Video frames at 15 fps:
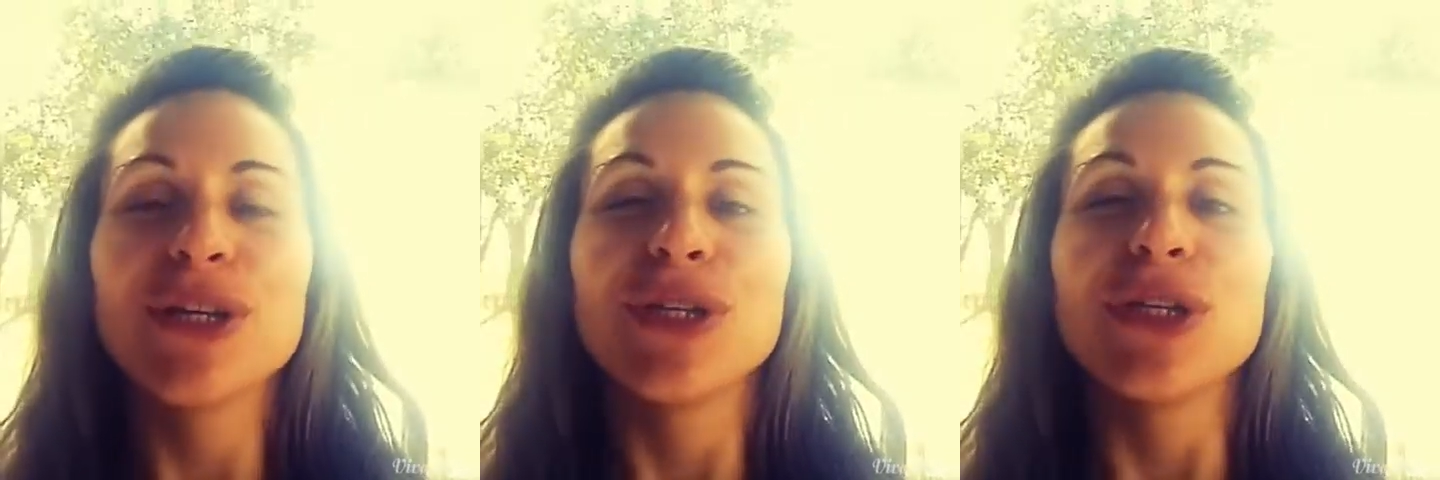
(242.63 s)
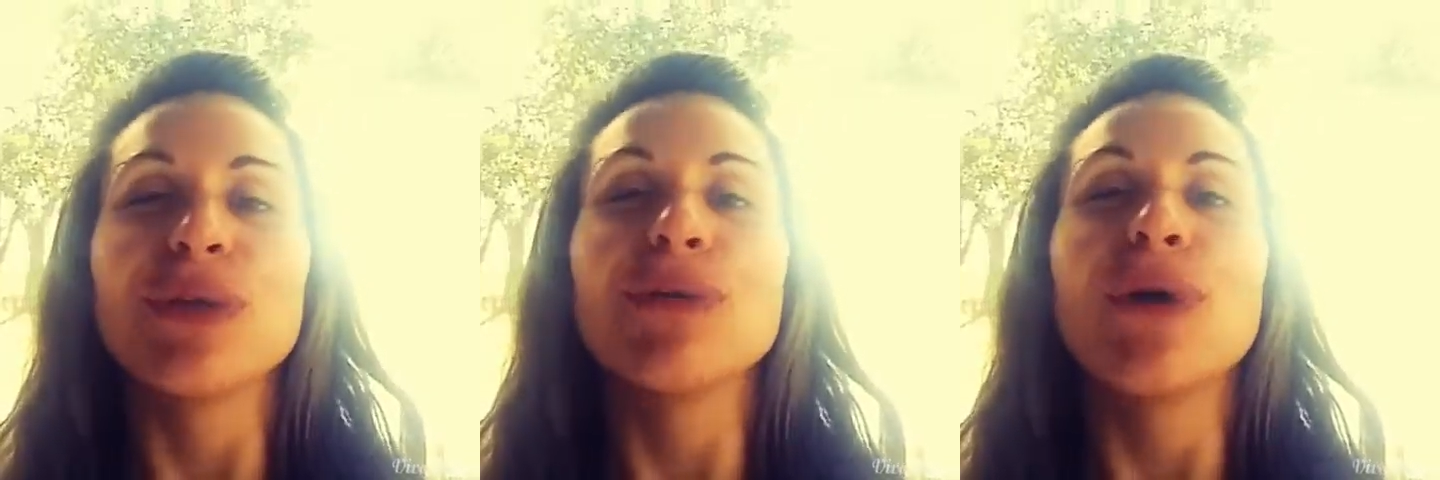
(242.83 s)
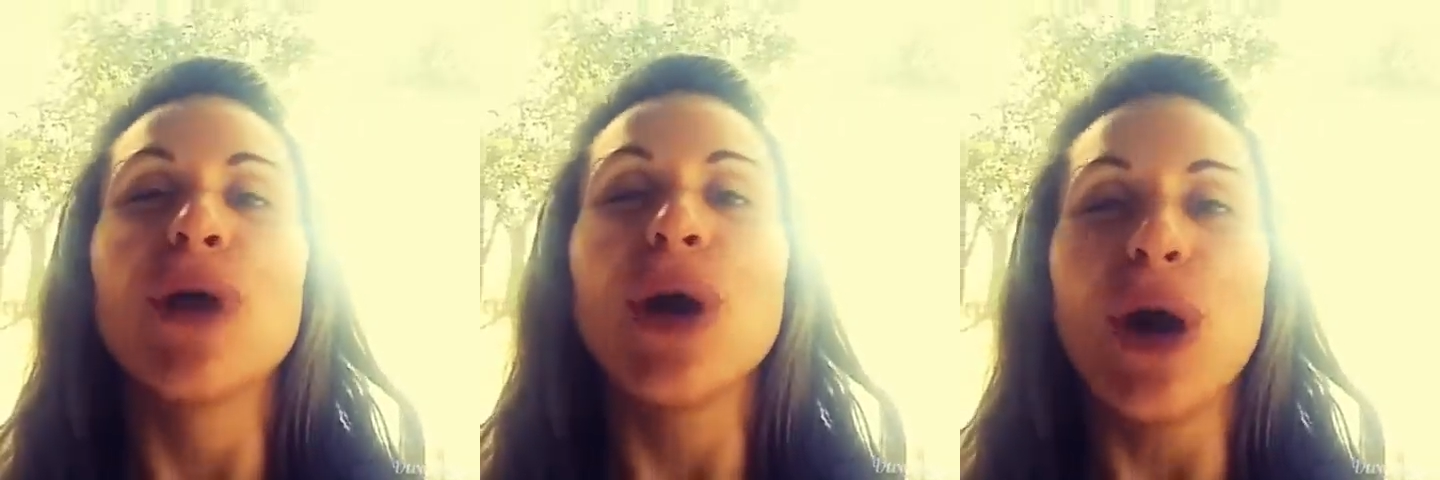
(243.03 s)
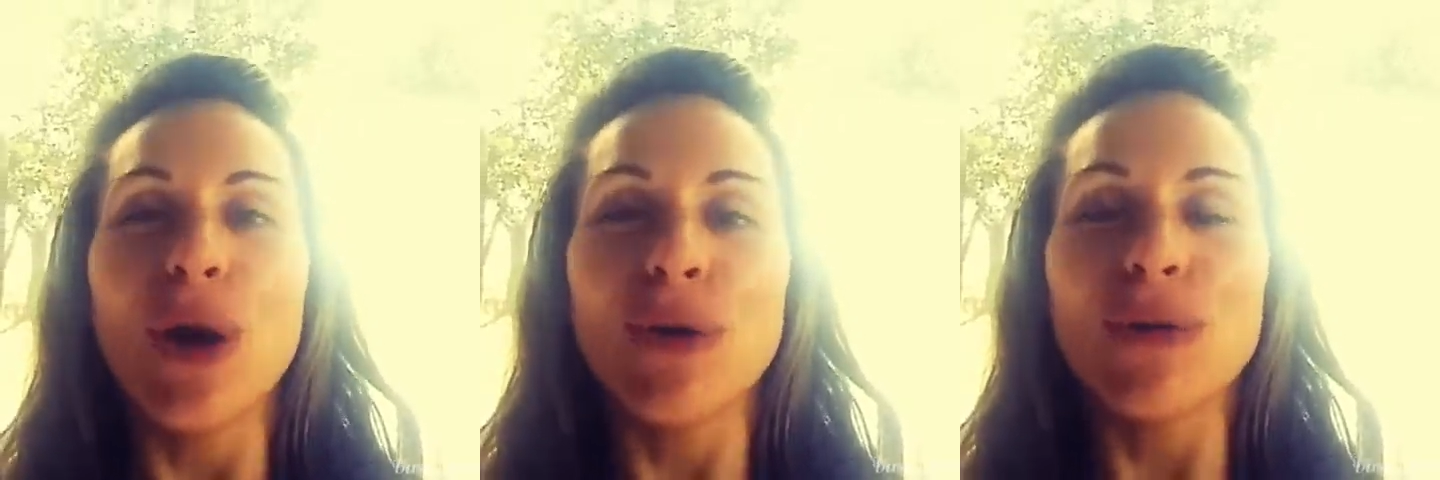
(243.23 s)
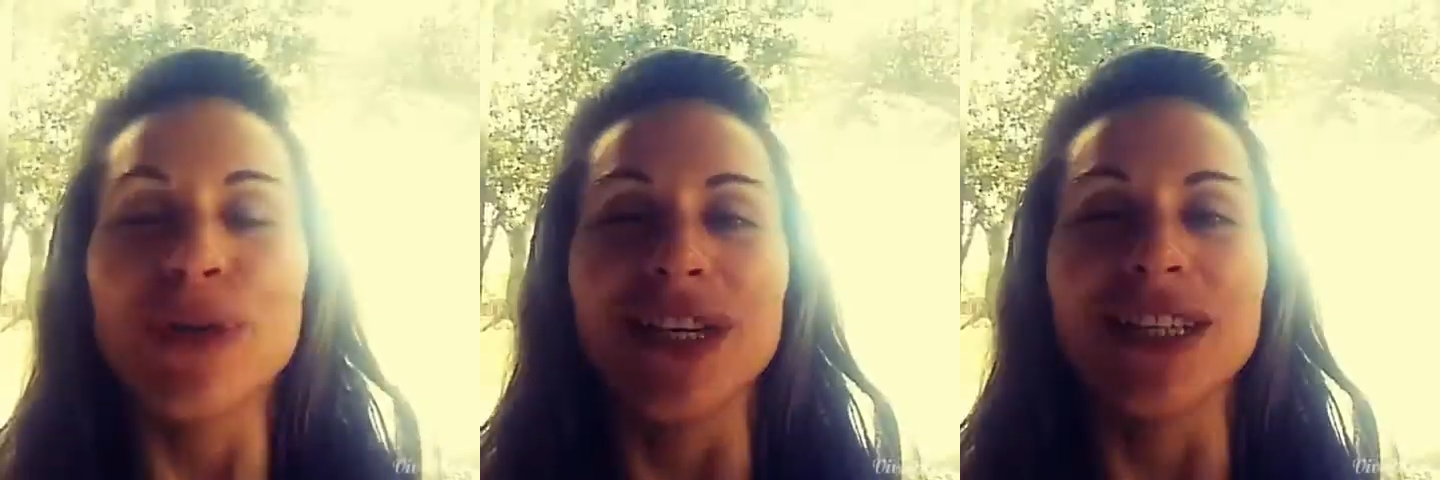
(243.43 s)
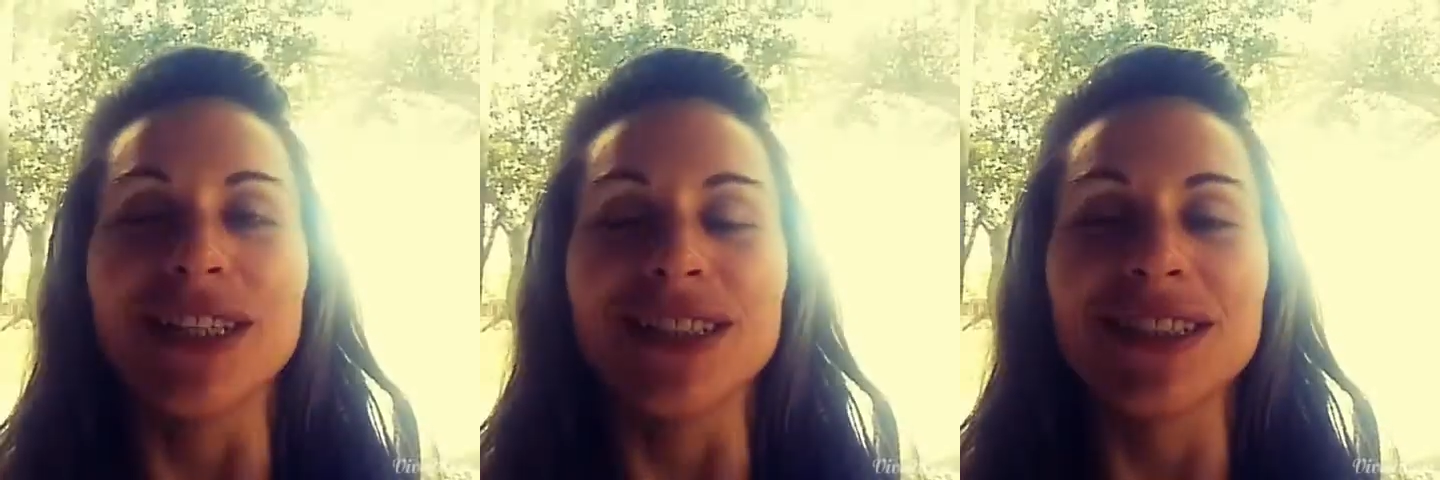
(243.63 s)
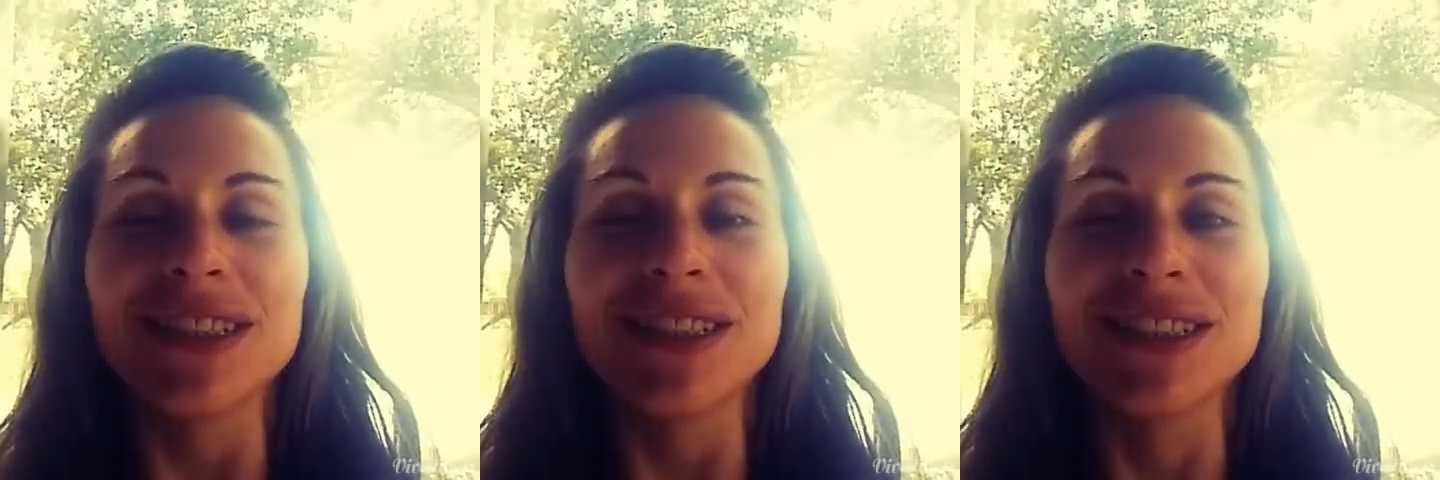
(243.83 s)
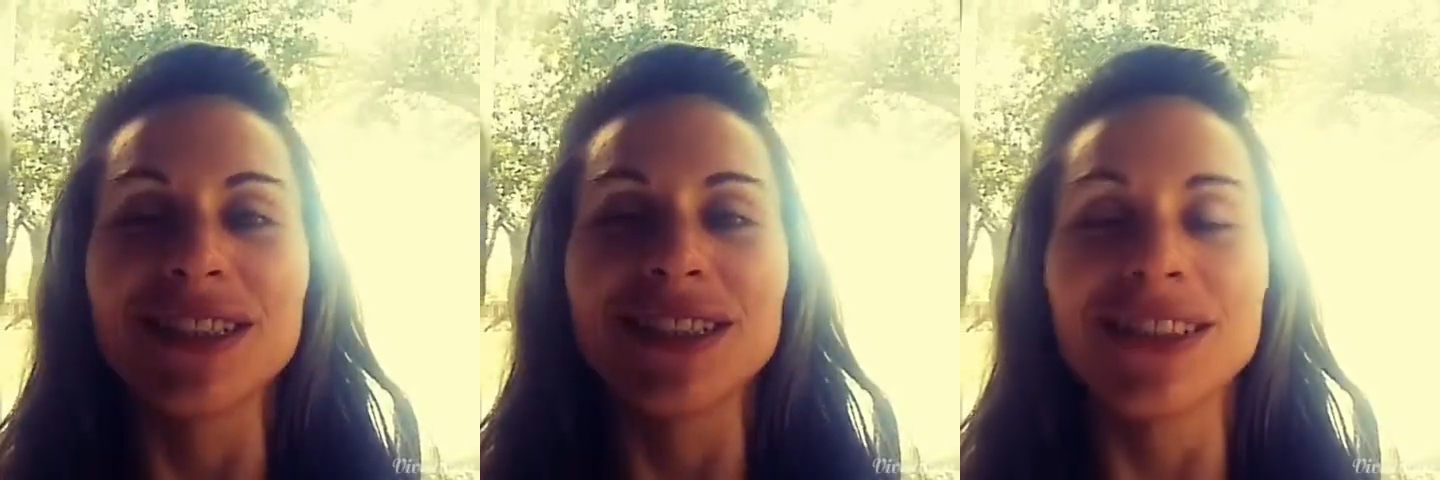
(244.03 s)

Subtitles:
you will always